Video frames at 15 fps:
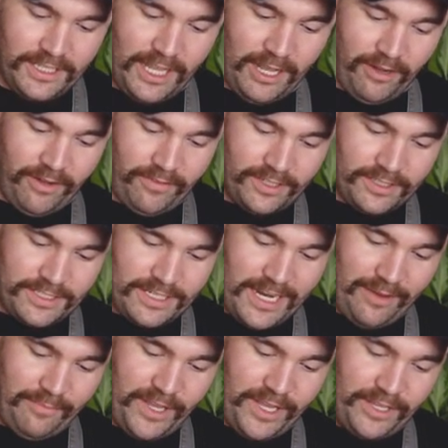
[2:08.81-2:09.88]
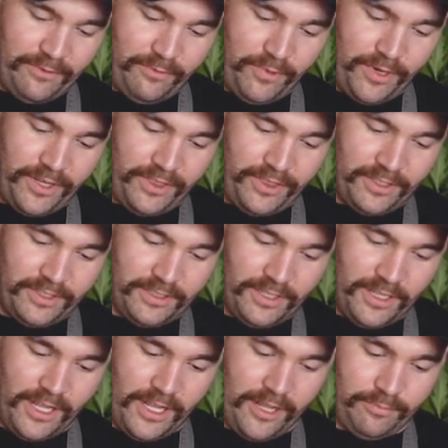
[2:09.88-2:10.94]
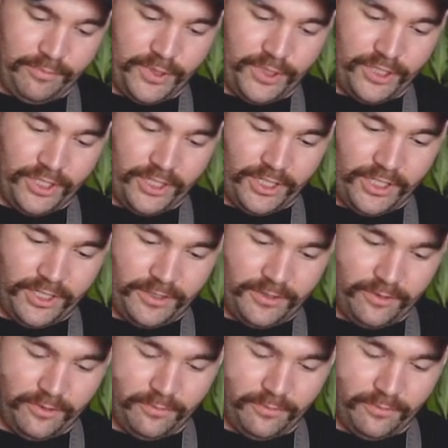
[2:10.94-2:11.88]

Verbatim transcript: However, it's not made with pure